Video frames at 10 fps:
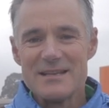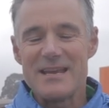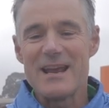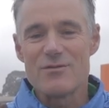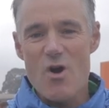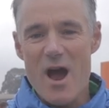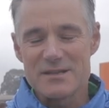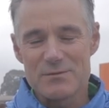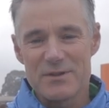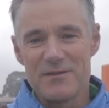10 riders
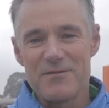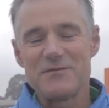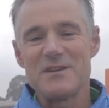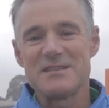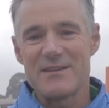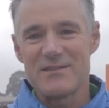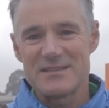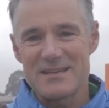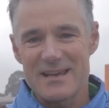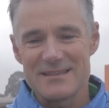within 57
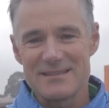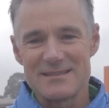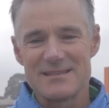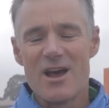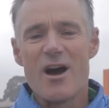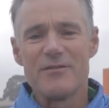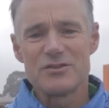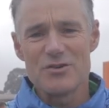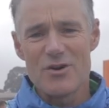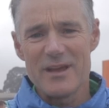seconds of the
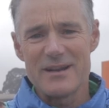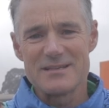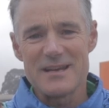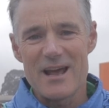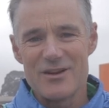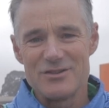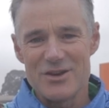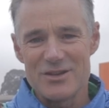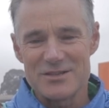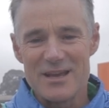tour leader's yellow
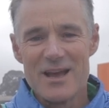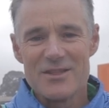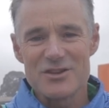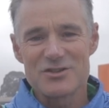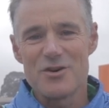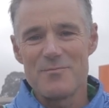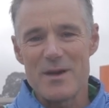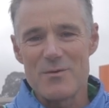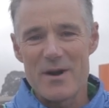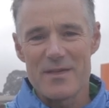jersey. This could be
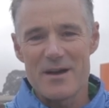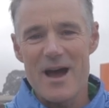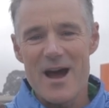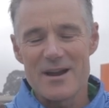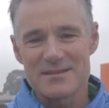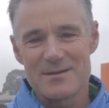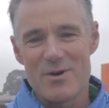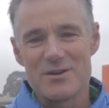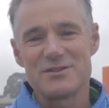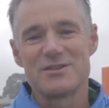one of the hardest and
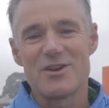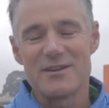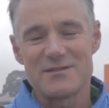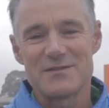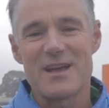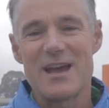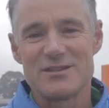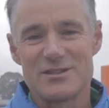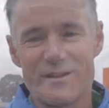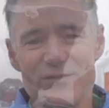most decisive
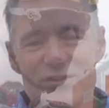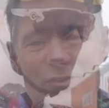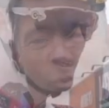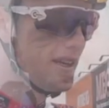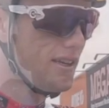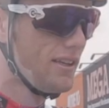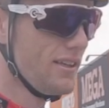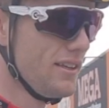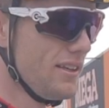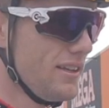stages of the tour.
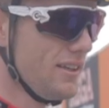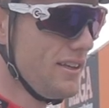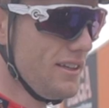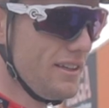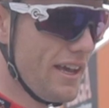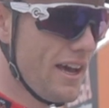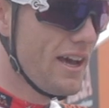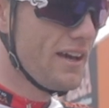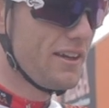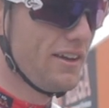After yesterday.
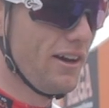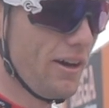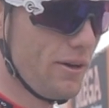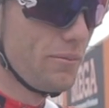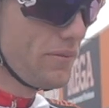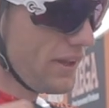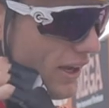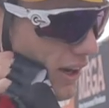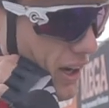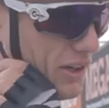Yeah, um,
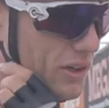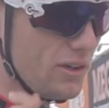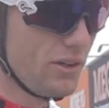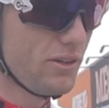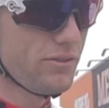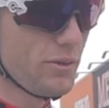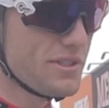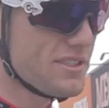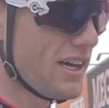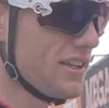I knew from
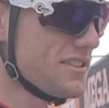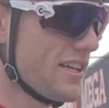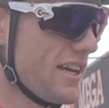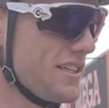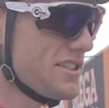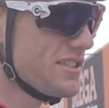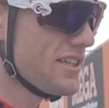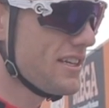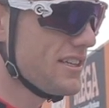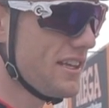the start of the stage you
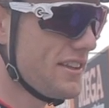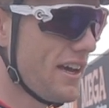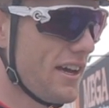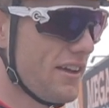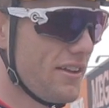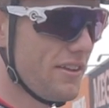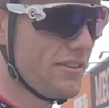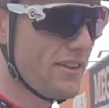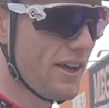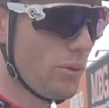just had to get that
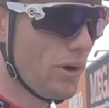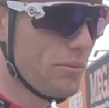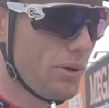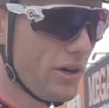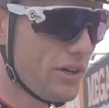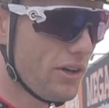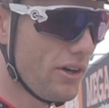that one polka